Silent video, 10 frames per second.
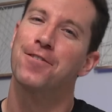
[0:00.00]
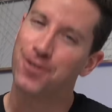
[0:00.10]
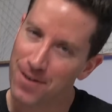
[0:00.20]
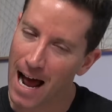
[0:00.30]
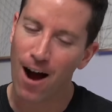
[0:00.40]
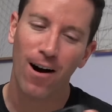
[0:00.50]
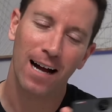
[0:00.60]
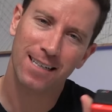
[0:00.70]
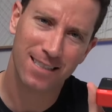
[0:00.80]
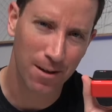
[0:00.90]
So now
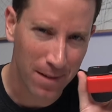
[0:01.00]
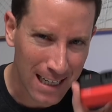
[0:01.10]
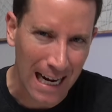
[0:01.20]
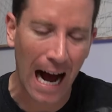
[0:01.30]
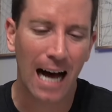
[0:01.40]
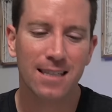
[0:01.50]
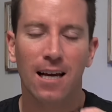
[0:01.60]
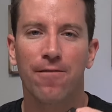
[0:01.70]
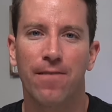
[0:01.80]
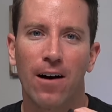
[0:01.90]
onto some of the cons
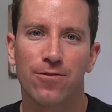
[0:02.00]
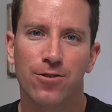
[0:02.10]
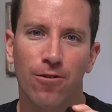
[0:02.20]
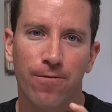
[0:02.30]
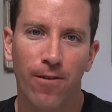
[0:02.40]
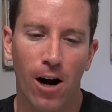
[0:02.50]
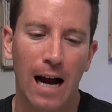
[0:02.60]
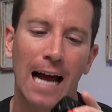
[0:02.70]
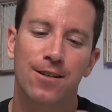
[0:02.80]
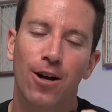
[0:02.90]
I've found so
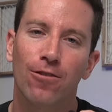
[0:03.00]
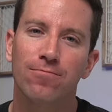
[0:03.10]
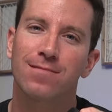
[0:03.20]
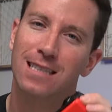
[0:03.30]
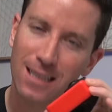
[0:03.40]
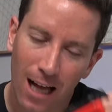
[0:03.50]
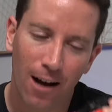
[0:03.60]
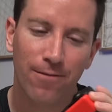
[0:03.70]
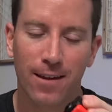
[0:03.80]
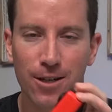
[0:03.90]
far. I don't
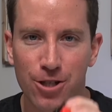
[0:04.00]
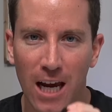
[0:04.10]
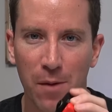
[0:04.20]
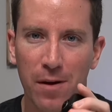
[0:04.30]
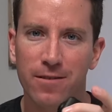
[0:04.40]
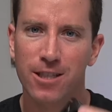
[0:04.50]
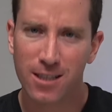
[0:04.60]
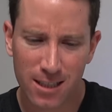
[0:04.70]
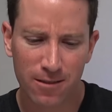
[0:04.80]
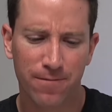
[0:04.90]
love the shape. It
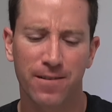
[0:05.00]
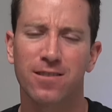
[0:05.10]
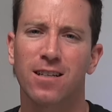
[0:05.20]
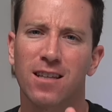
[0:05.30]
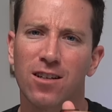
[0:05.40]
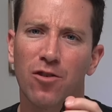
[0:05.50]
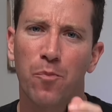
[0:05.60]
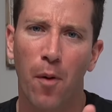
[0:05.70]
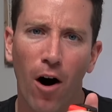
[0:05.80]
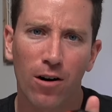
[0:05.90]
just still feels a little
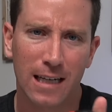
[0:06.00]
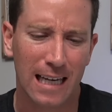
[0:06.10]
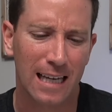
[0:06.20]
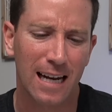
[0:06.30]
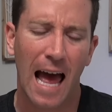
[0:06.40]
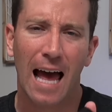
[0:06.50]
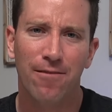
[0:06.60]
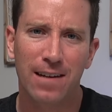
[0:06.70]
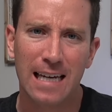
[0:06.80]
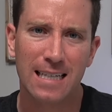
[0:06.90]
bulky and
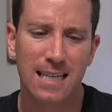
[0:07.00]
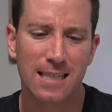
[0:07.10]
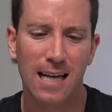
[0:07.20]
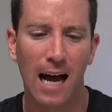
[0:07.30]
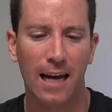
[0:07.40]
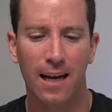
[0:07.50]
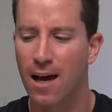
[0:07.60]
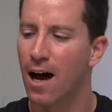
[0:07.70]
heavy in design.